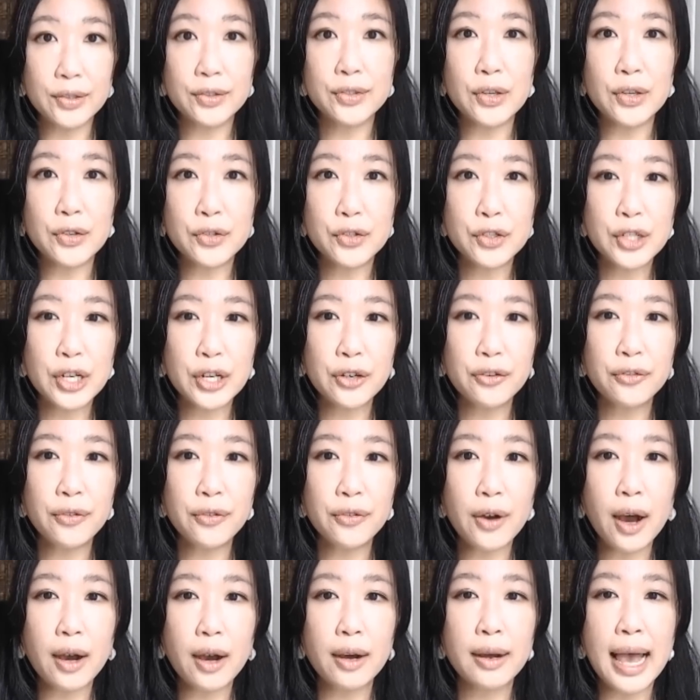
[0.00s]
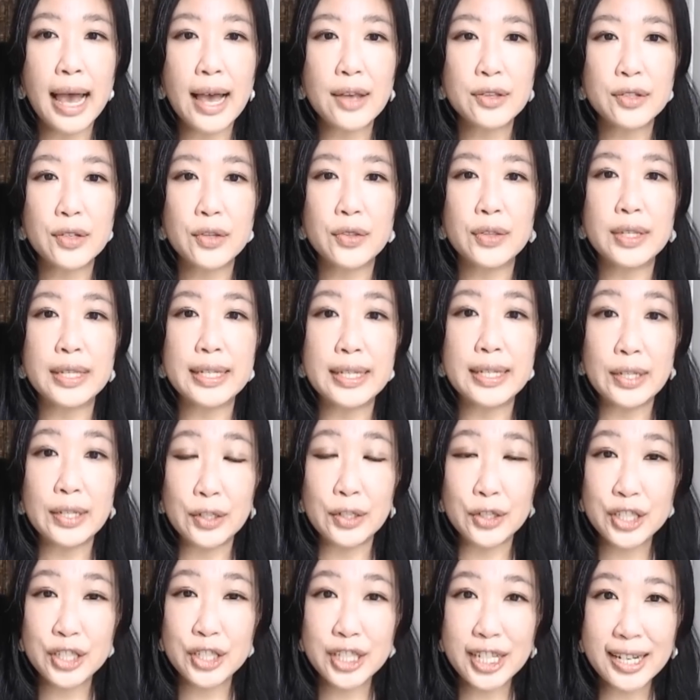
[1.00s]
says Jing Fang, as in the I
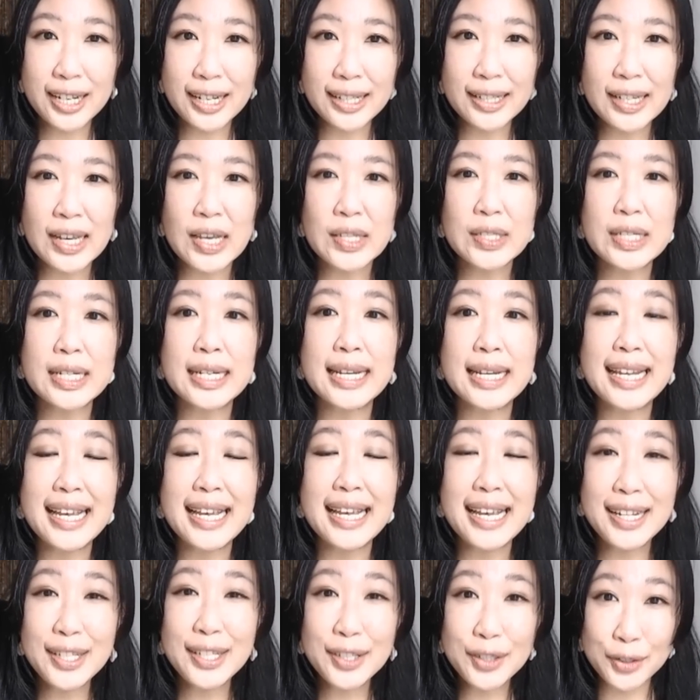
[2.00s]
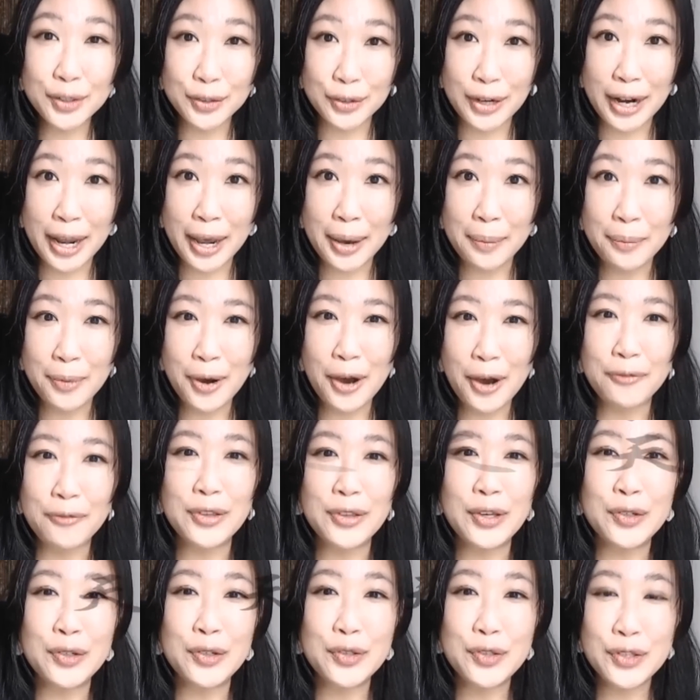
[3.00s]
Ching, is an ideogram of
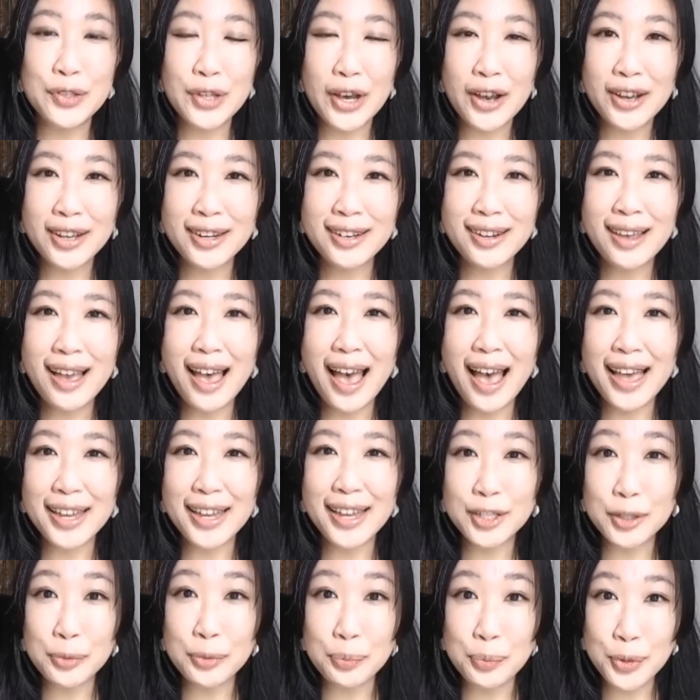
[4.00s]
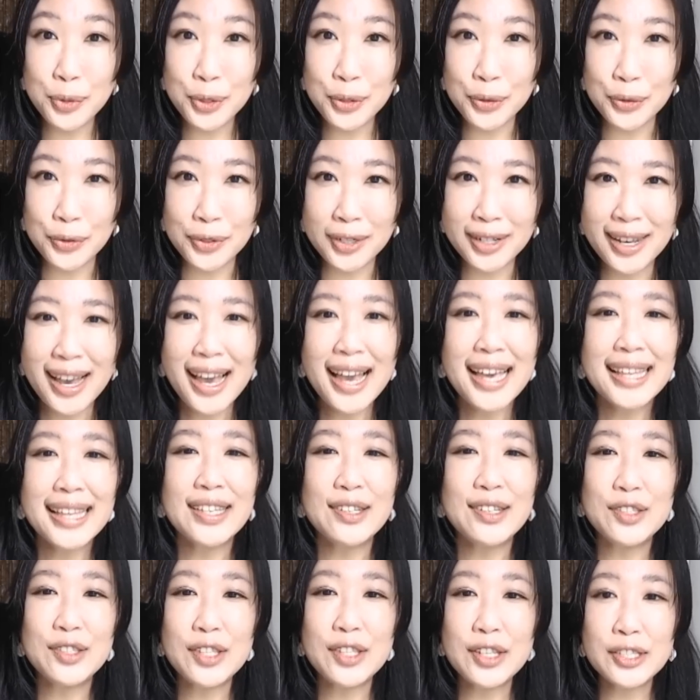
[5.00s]
the sun and moon.
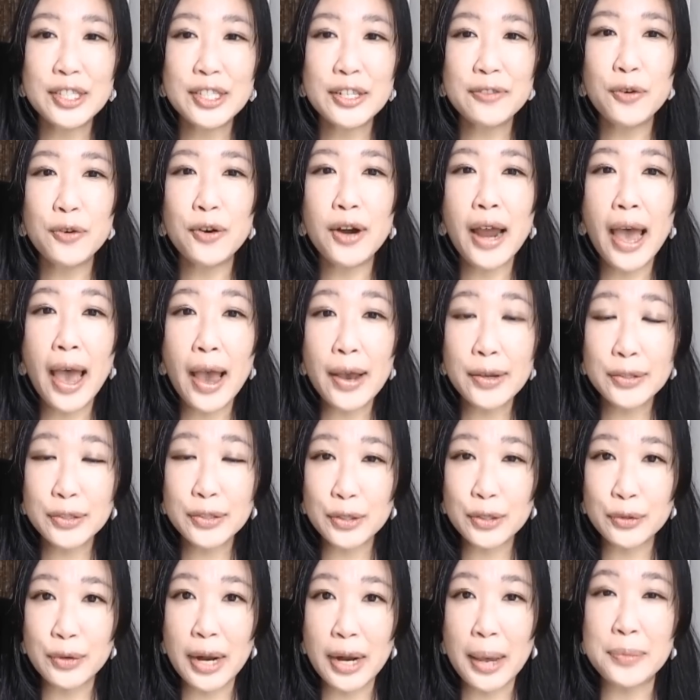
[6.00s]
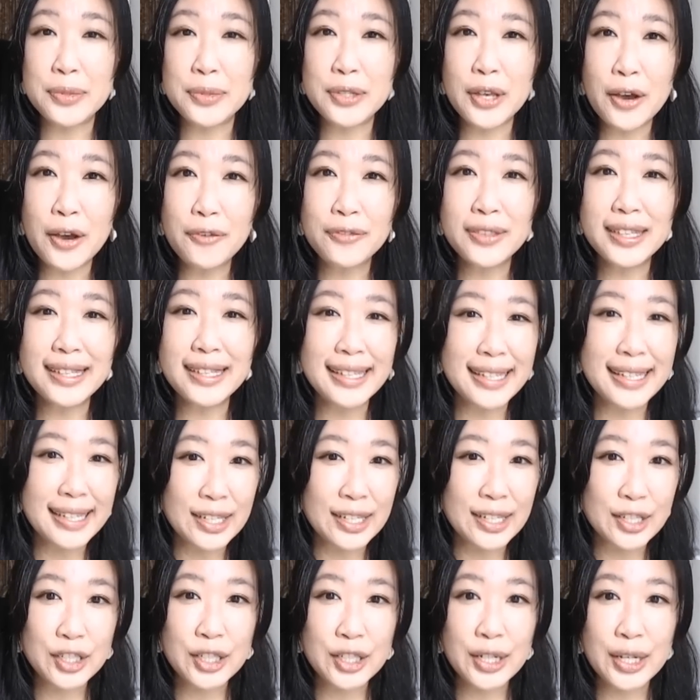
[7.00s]
The 64 hexagrams of the I
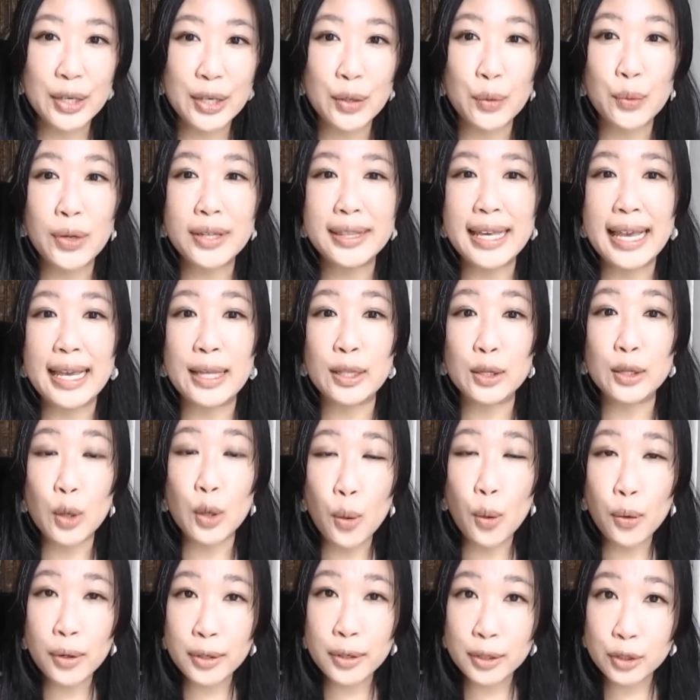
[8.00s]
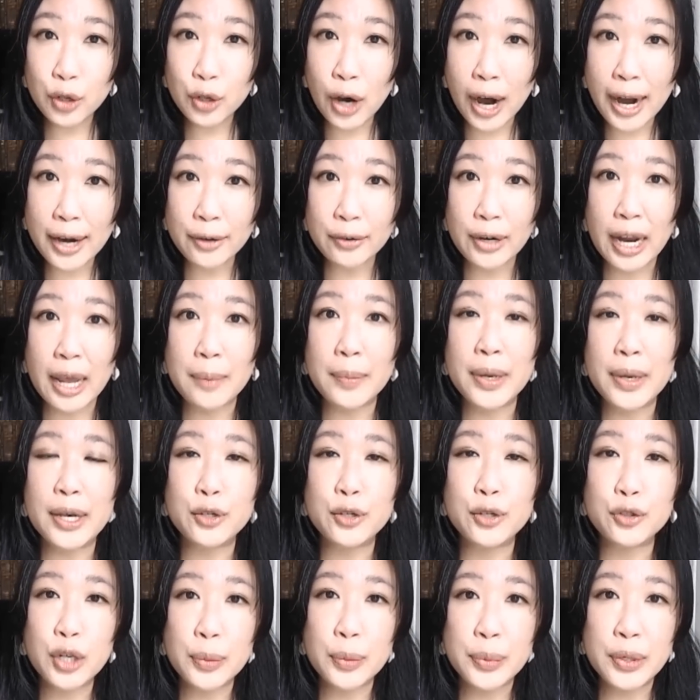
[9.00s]
Ching, with a lower trigram
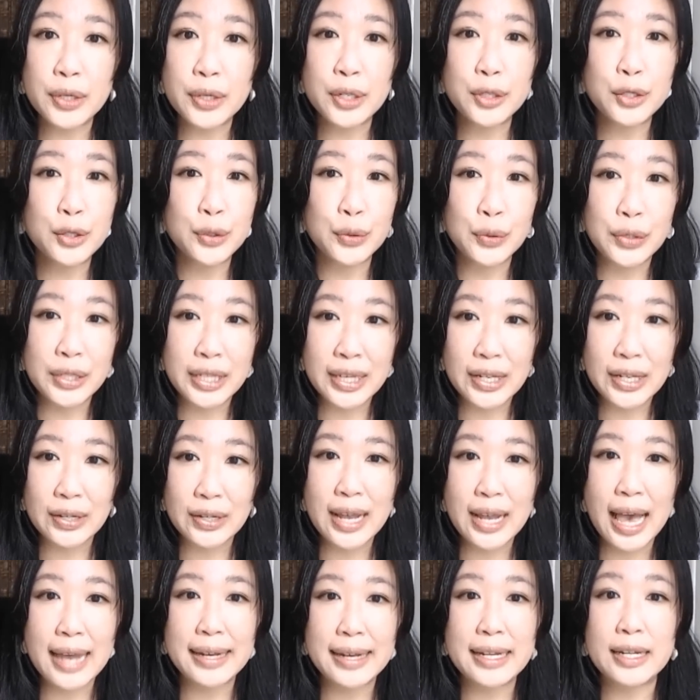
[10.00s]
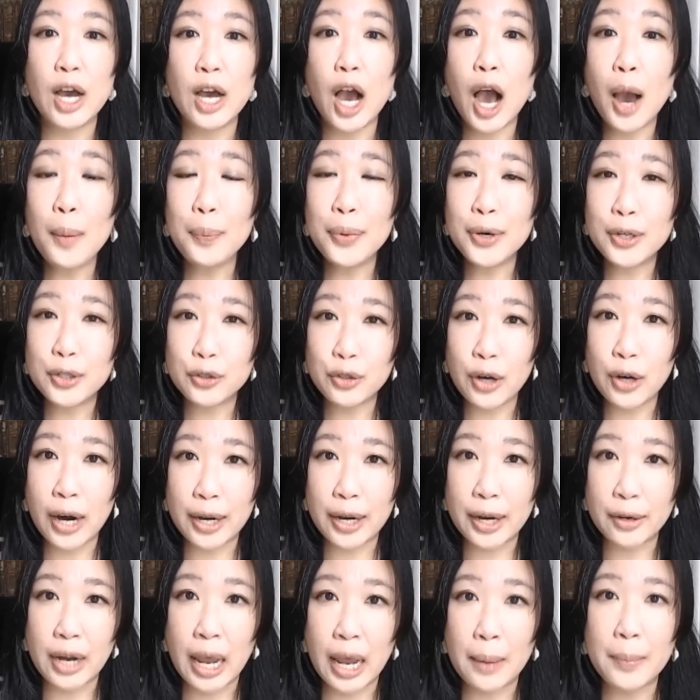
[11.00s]
attributed to yin and an upper
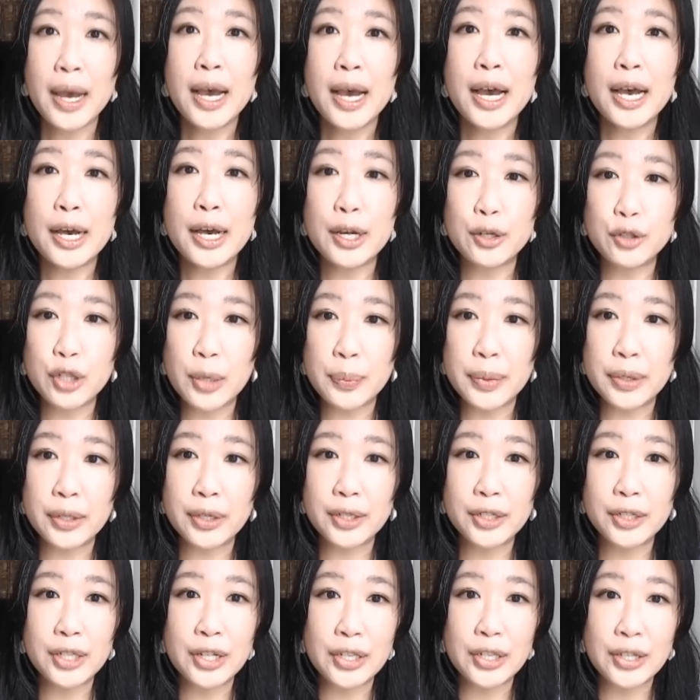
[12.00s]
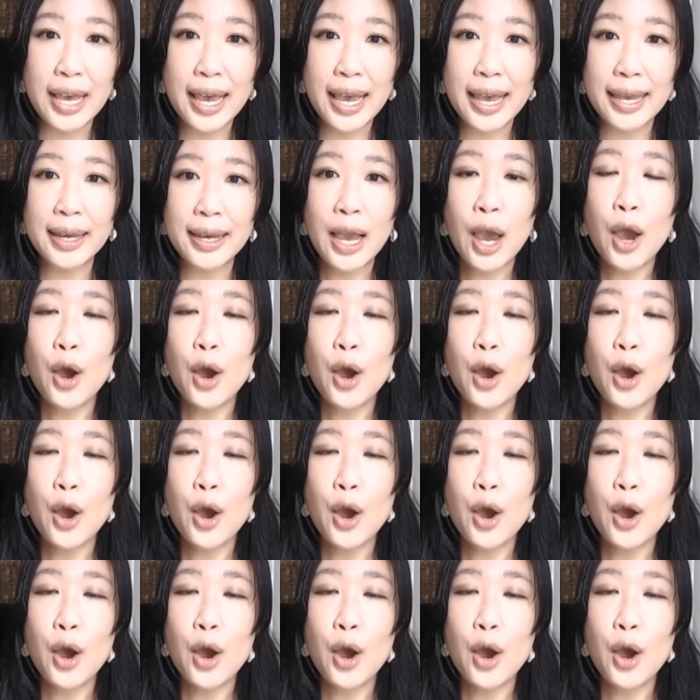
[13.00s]
trigram attributed to yang,